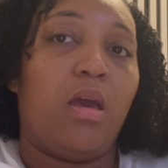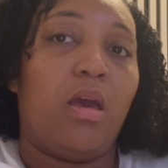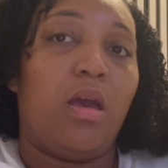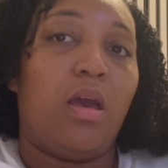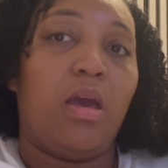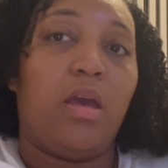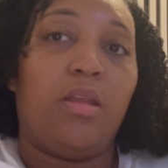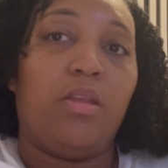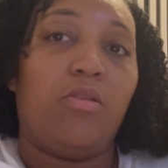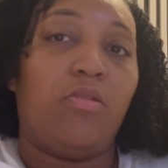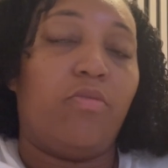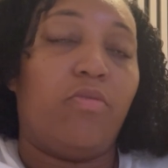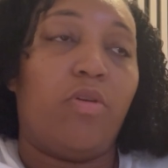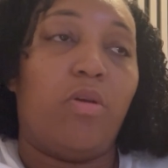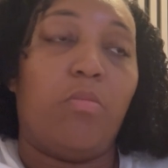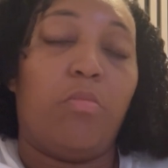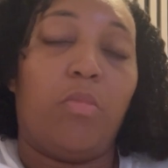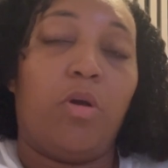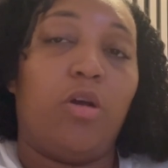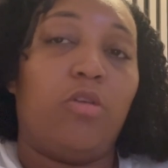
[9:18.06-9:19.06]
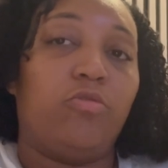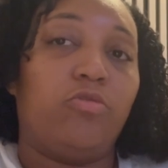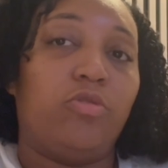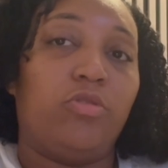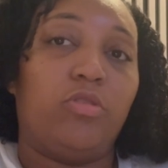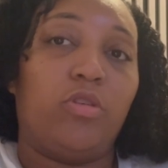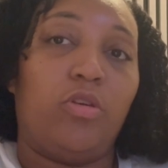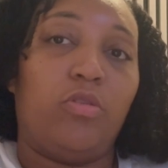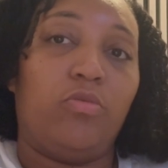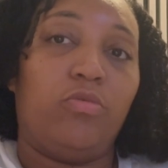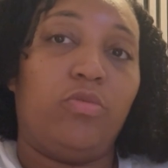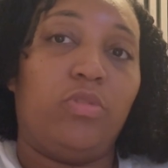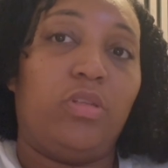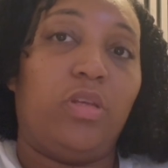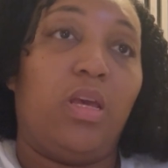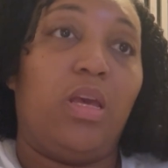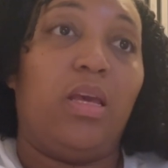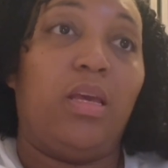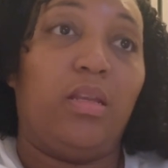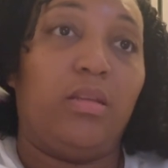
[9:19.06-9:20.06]
any of her milestones
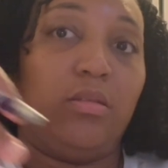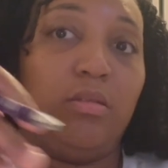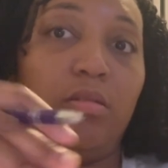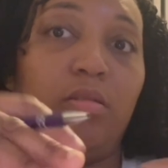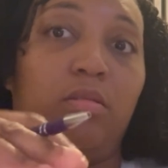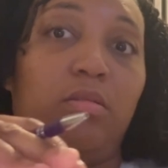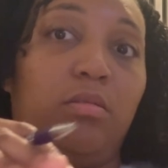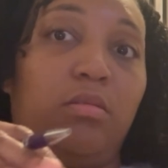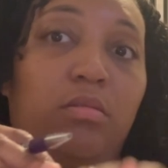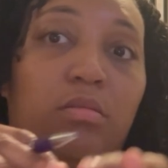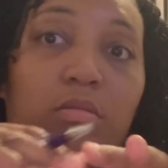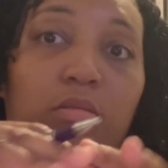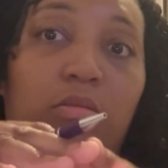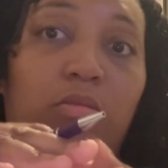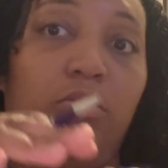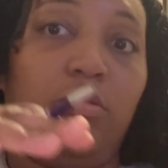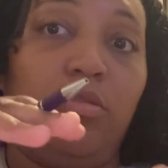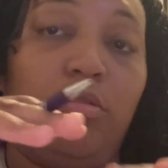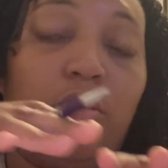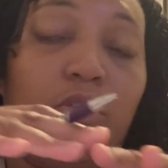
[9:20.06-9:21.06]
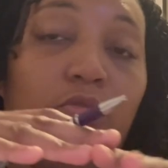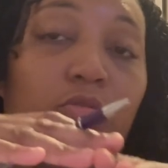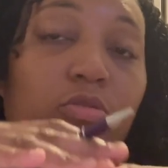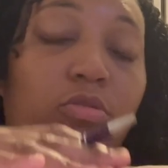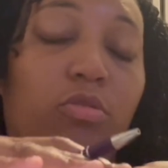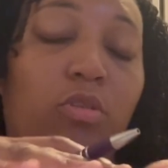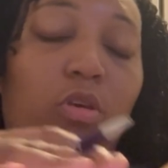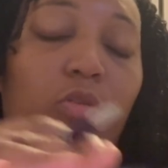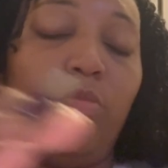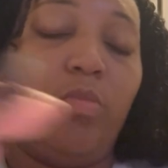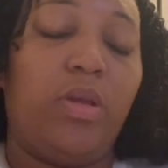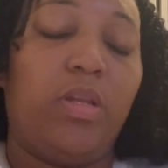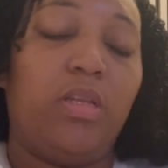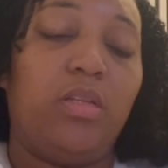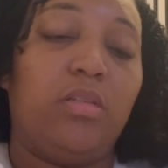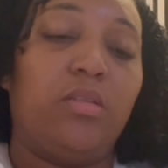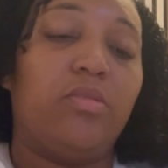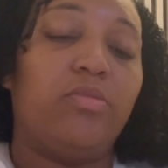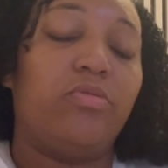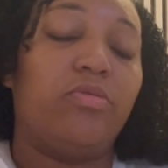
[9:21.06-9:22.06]
in, you know, so many
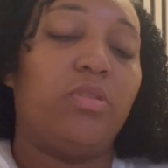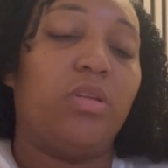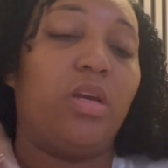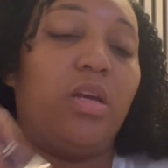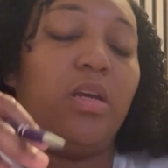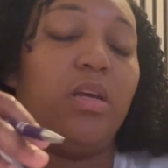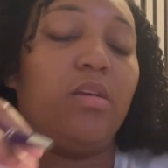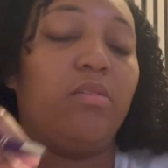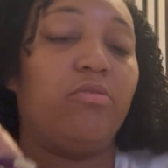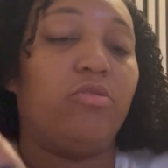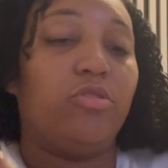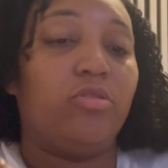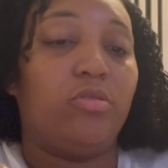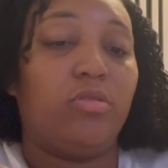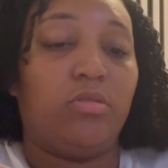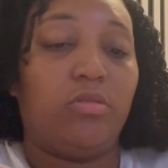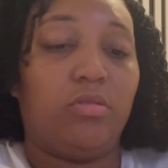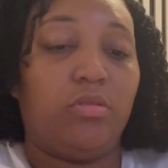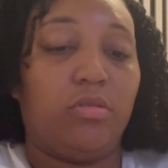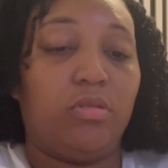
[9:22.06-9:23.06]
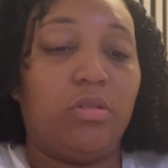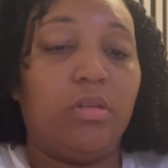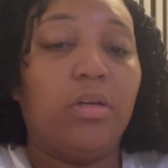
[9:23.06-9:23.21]
different areas,